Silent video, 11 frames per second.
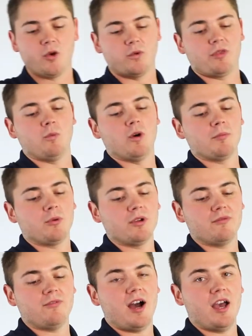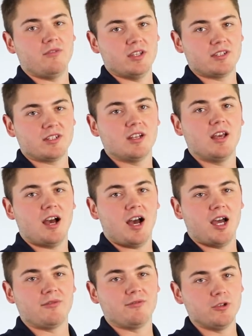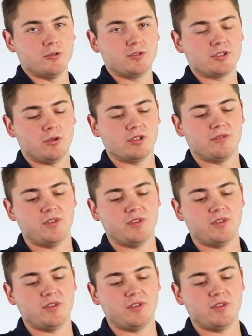with 1.5-inch high flutes on the